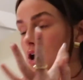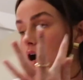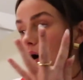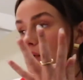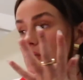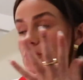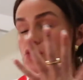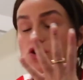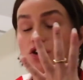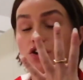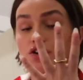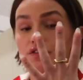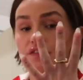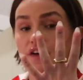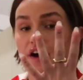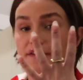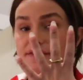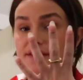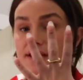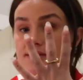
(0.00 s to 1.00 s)
I want to try and do
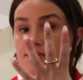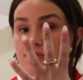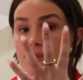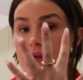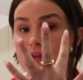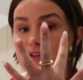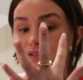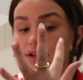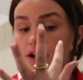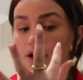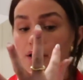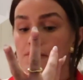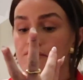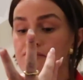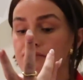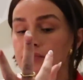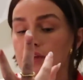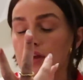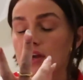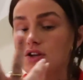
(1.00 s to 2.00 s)
5 days a week. So
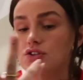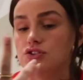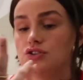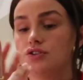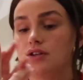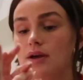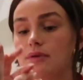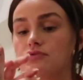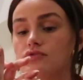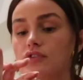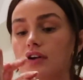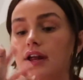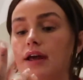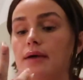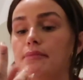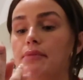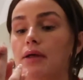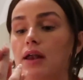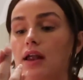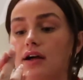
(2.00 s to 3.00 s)
2 times
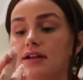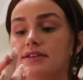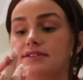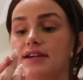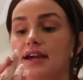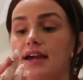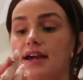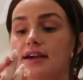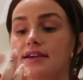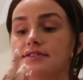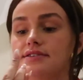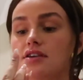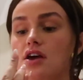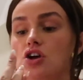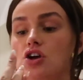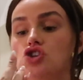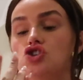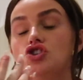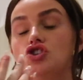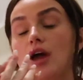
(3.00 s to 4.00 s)
running, Pilates,
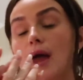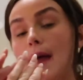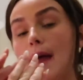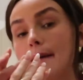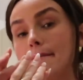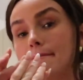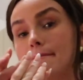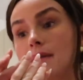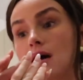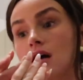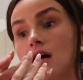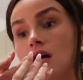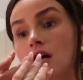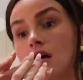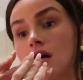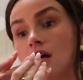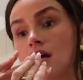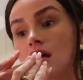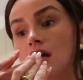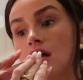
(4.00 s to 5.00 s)
gym
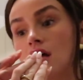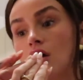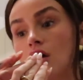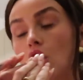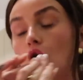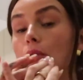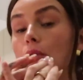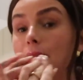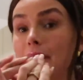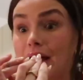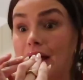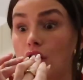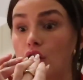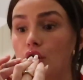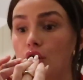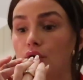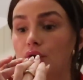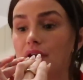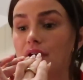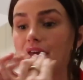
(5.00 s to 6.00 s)
on my
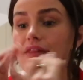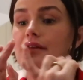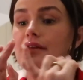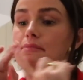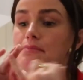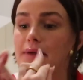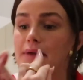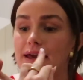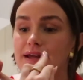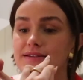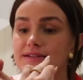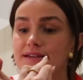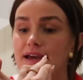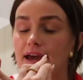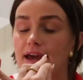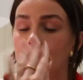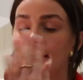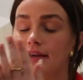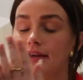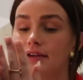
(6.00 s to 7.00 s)
own, and then
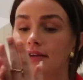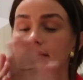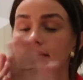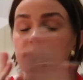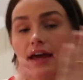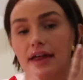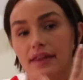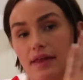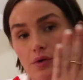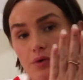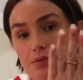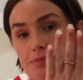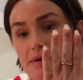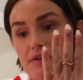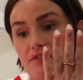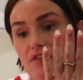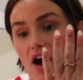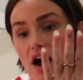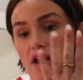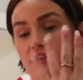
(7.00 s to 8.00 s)
PT. Yeah, that would be
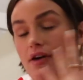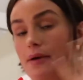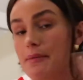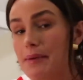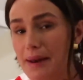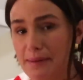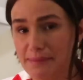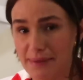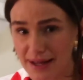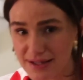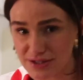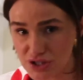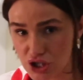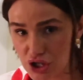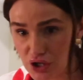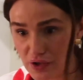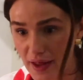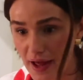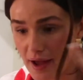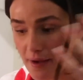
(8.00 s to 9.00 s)
5. I mean, I'm yet to
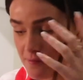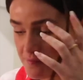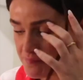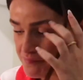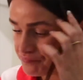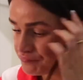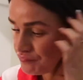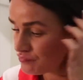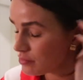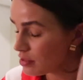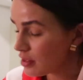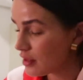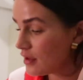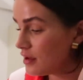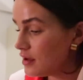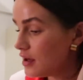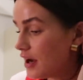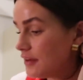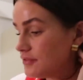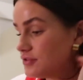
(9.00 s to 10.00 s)
do that.
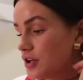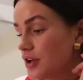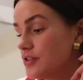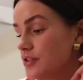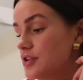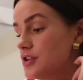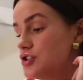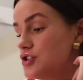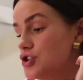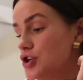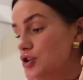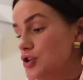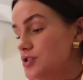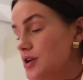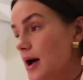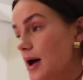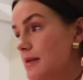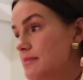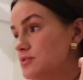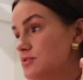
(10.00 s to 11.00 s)
I've done the 2
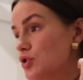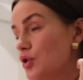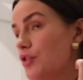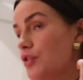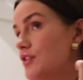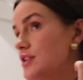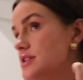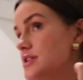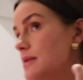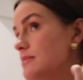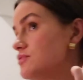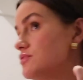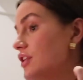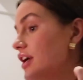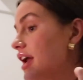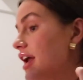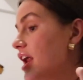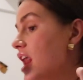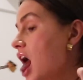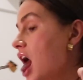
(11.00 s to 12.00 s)
times or 3 times
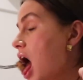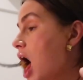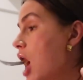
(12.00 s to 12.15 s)
running.